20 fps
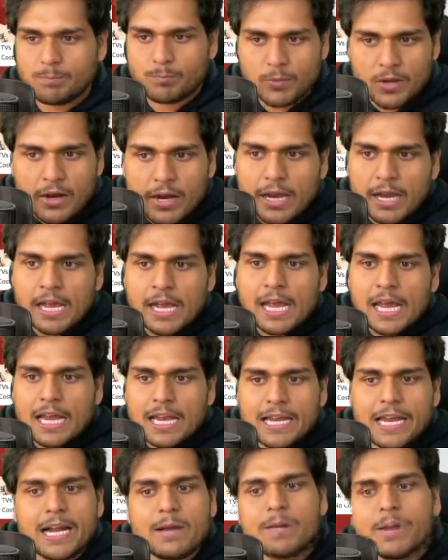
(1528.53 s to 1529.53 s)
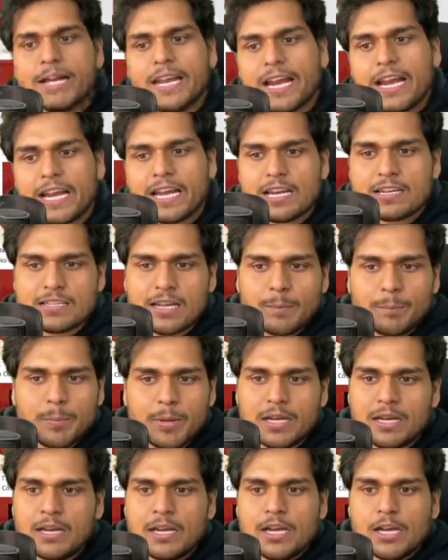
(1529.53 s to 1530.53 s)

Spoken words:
Okay, let me take an example.